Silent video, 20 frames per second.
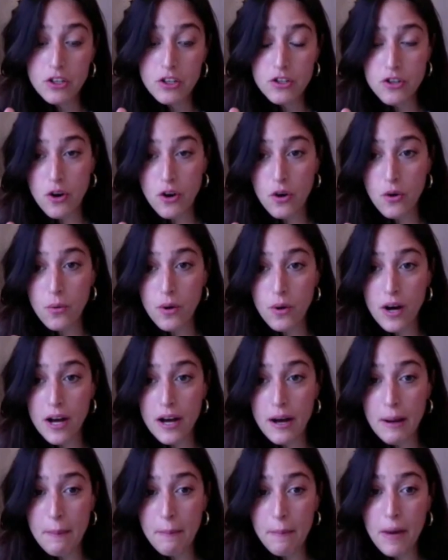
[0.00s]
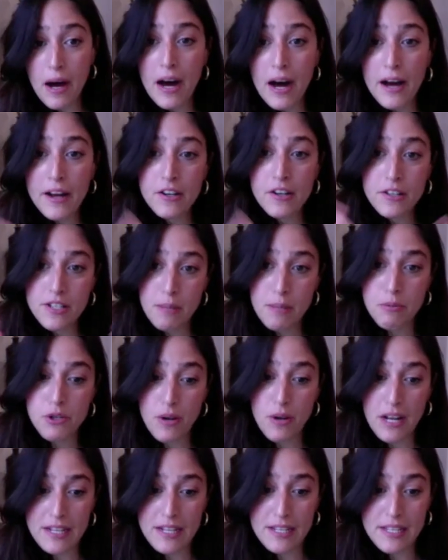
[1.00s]
so um, I
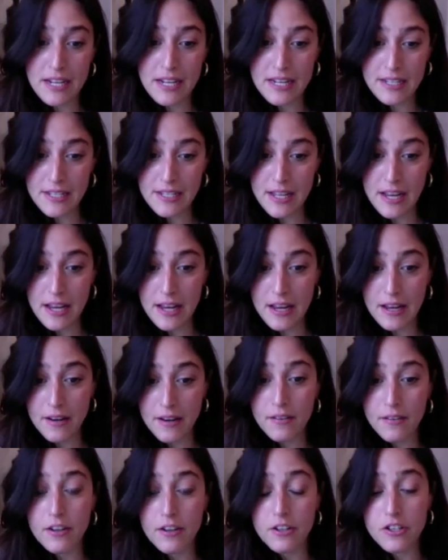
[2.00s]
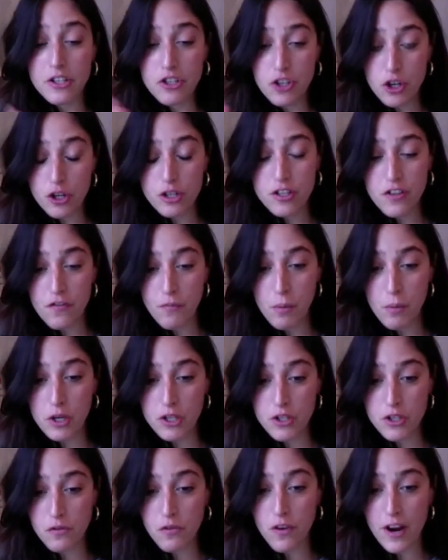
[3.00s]
conceptualize it as a, a discursive
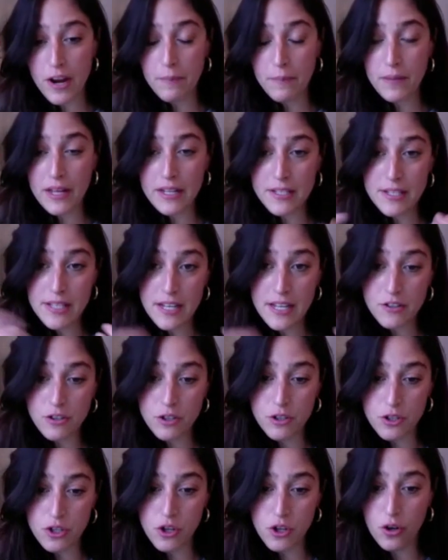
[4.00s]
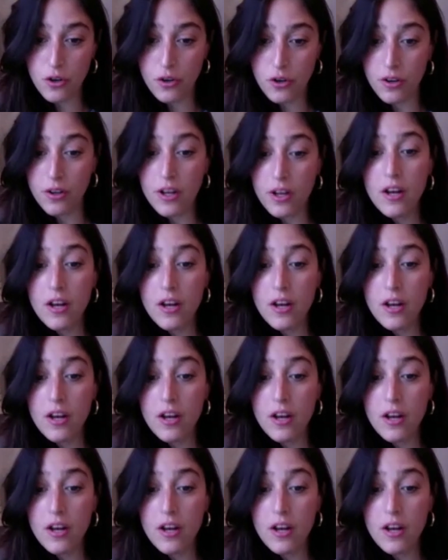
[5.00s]
master frame that centers on